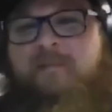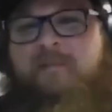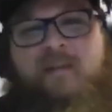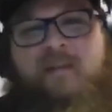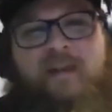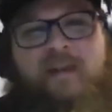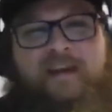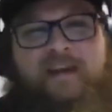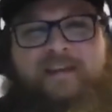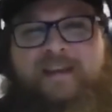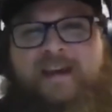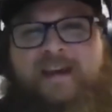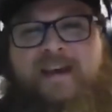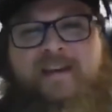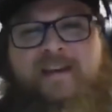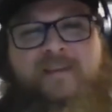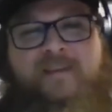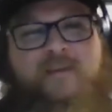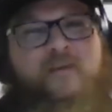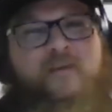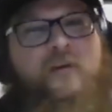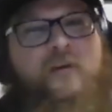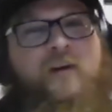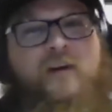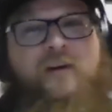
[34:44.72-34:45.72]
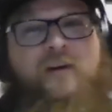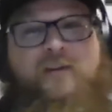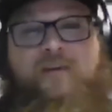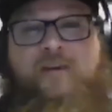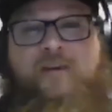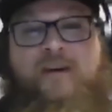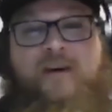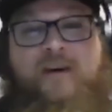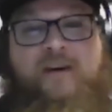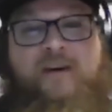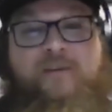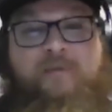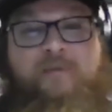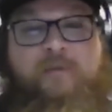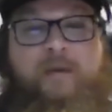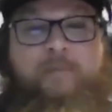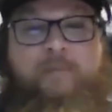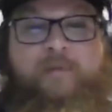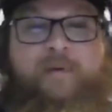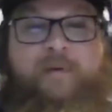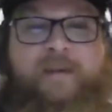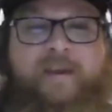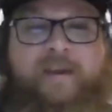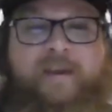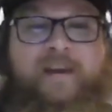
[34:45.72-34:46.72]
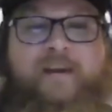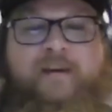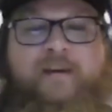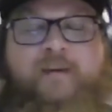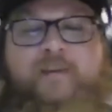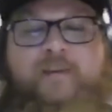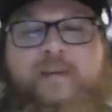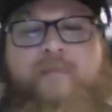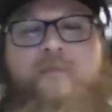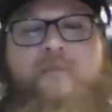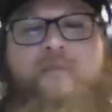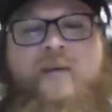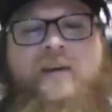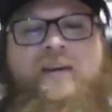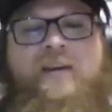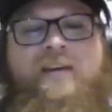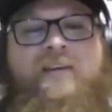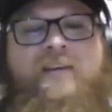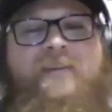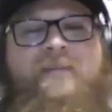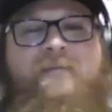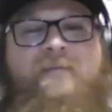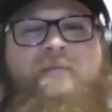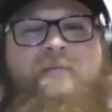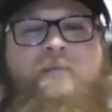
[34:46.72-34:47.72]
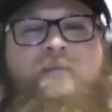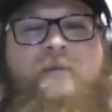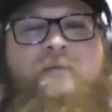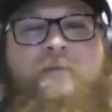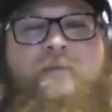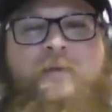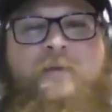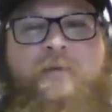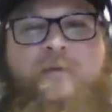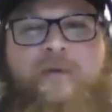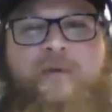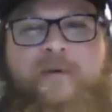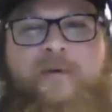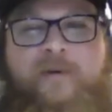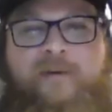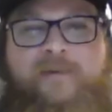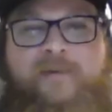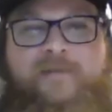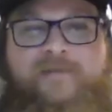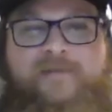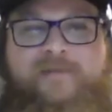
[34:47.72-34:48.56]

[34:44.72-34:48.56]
Something like that. They're hard to replicate. I don't think my vocal cords.